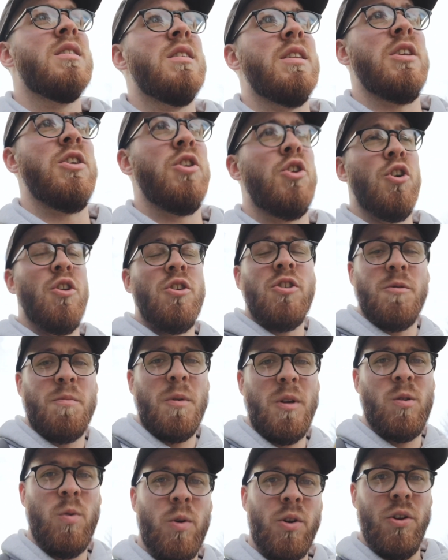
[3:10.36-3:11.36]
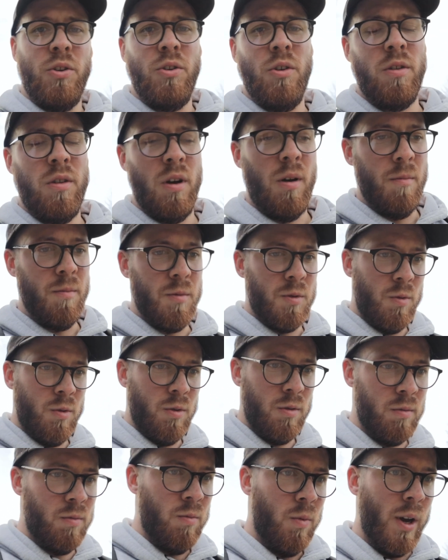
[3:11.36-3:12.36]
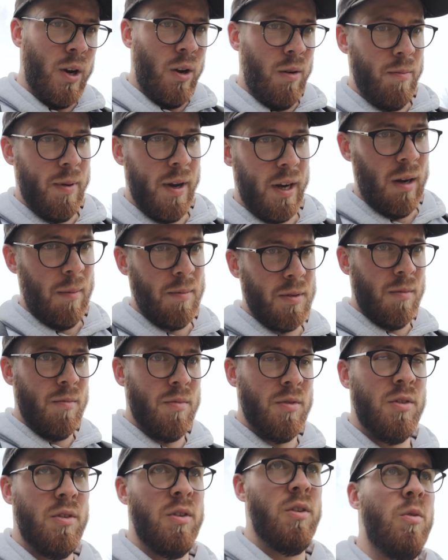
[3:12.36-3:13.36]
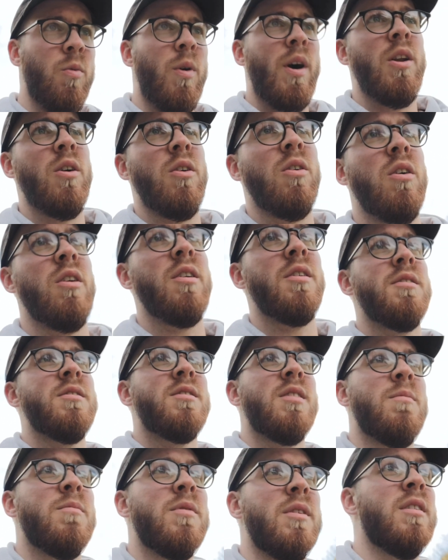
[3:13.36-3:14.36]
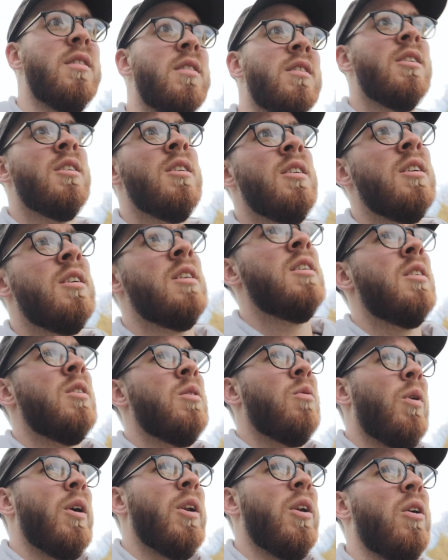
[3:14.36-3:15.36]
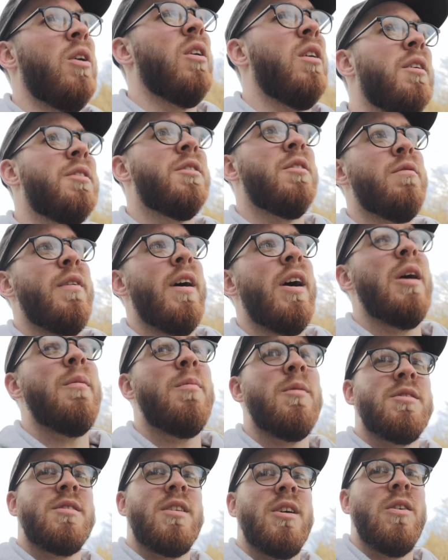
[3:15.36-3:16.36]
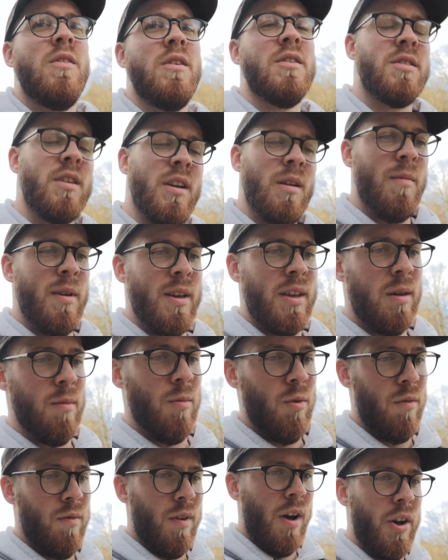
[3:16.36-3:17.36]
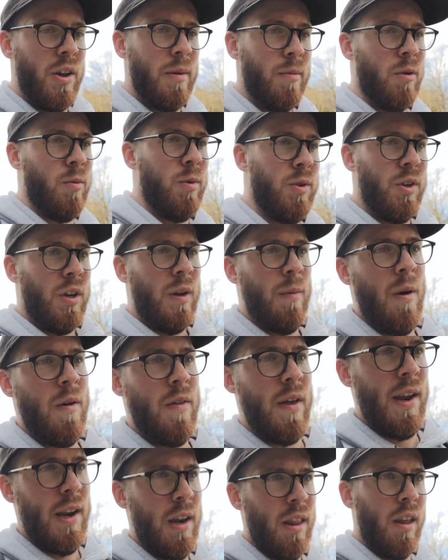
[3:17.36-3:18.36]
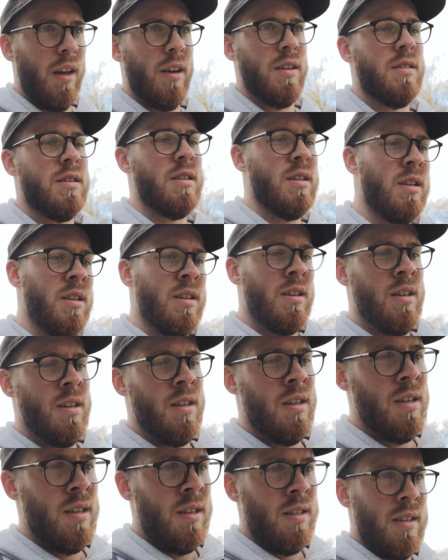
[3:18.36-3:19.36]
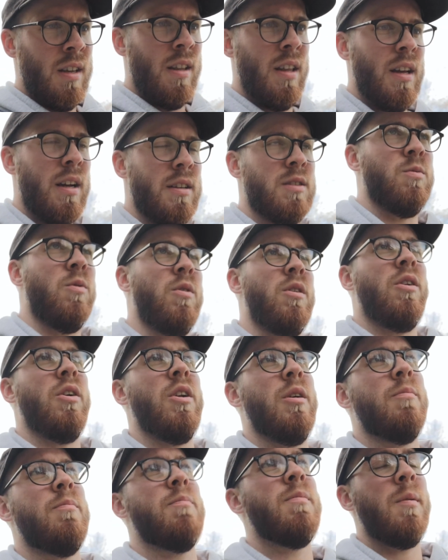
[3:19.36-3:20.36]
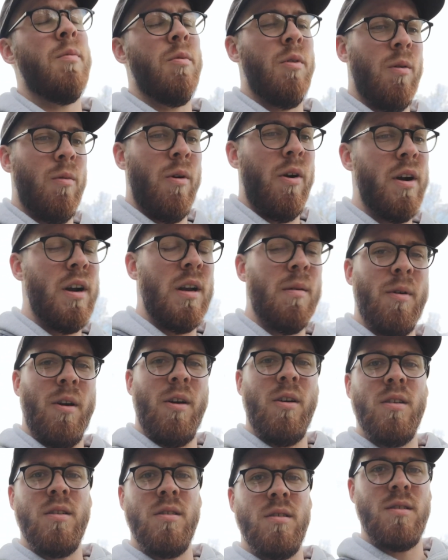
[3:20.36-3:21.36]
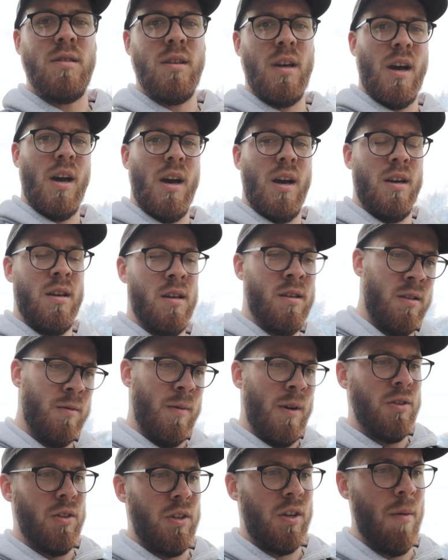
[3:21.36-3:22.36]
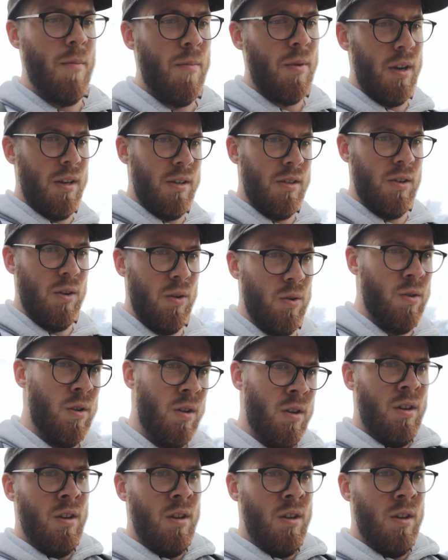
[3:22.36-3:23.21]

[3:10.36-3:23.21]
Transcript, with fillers: that you could just be twiddling your thumbs. Well, why not pick up something new? Why not learn something? Why not develop a skill that's going to make you more valuable when you come out the end of this? I think that's what a lot of people are worrying about is, uh, especially companies, you know,